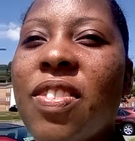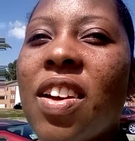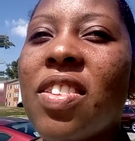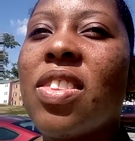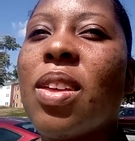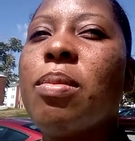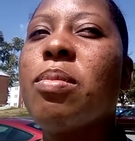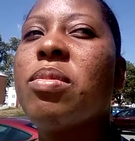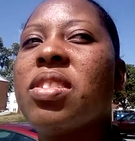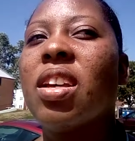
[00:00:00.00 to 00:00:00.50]
that
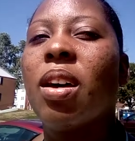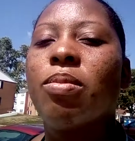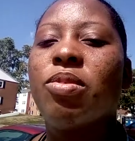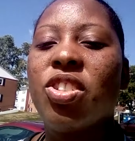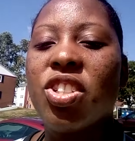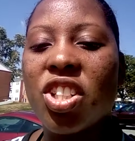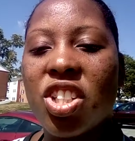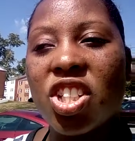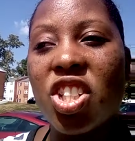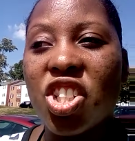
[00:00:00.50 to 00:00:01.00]
thumbs up.
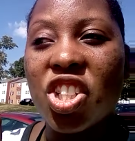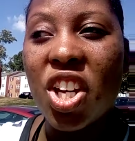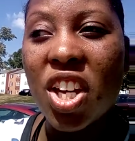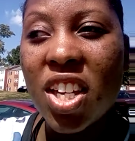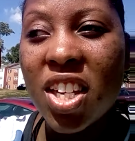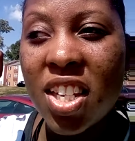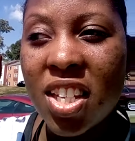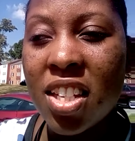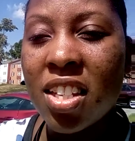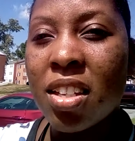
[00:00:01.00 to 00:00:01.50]

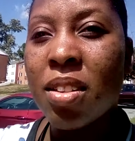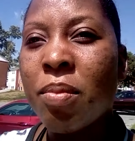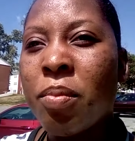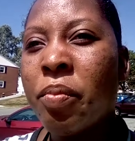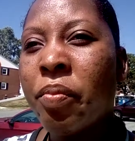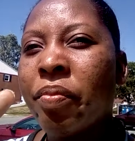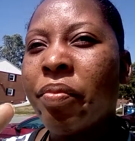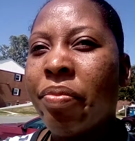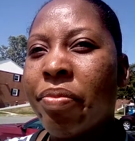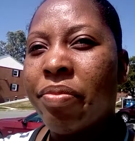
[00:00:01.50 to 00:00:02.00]
Ching.
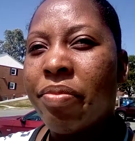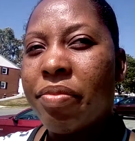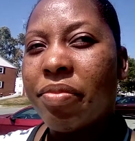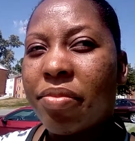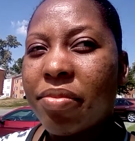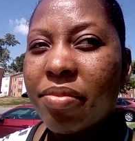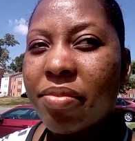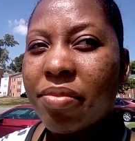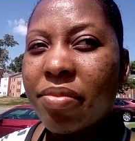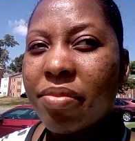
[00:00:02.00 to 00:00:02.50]

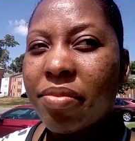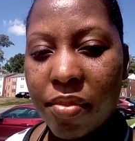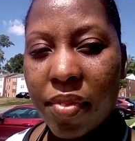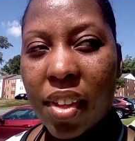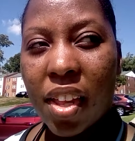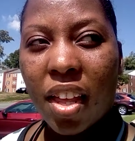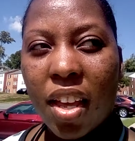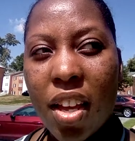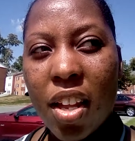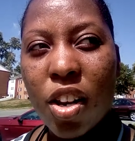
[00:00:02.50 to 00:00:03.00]

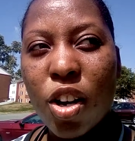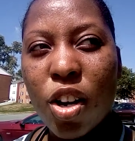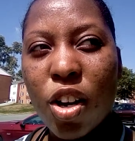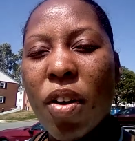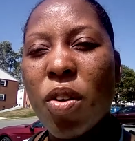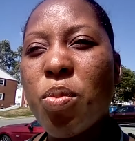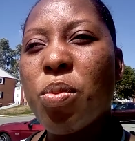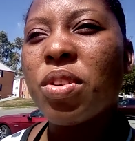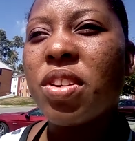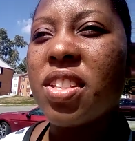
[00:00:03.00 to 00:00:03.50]
And I hope
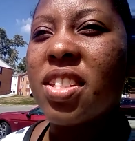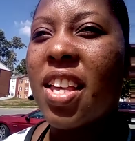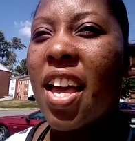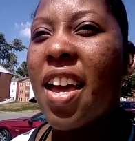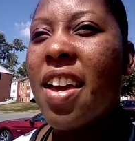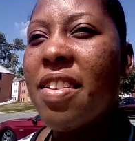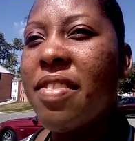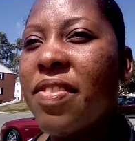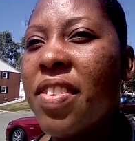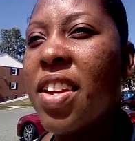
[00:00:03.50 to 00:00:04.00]
everyone is
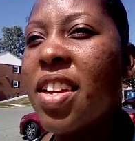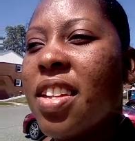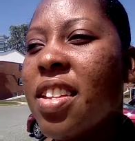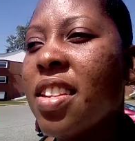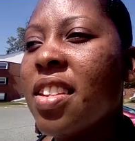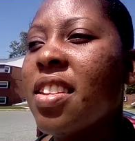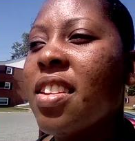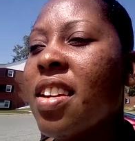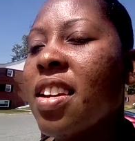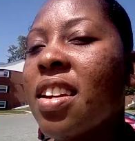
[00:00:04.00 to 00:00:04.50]

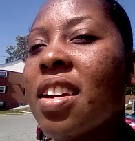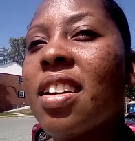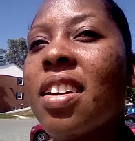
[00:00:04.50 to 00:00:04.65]
having